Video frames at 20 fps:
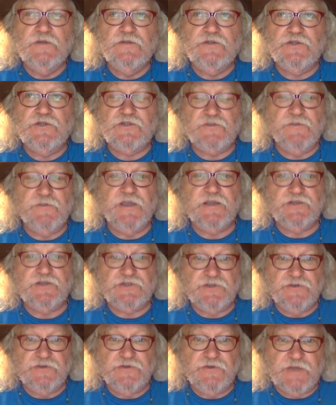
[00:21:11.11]
Just make
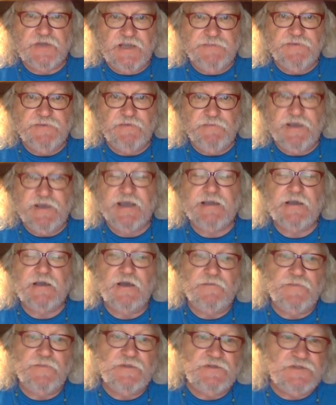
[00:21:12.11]
sure you keep a
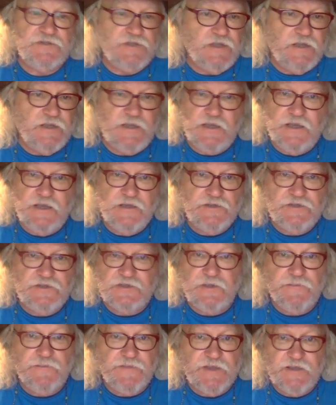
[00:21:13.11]
backup in case
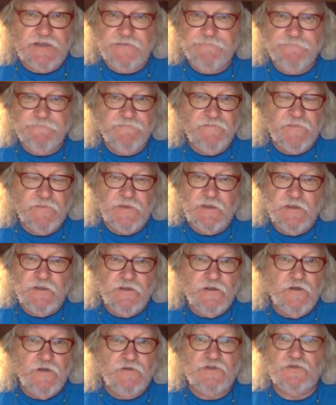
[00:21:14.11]
something
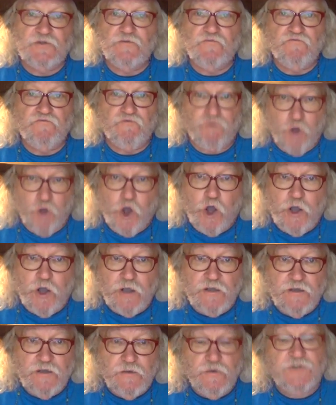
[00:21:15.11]
goes wrong,
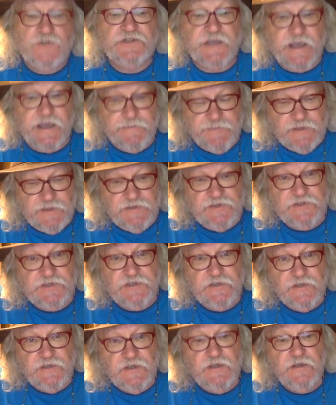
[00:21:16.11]
which happens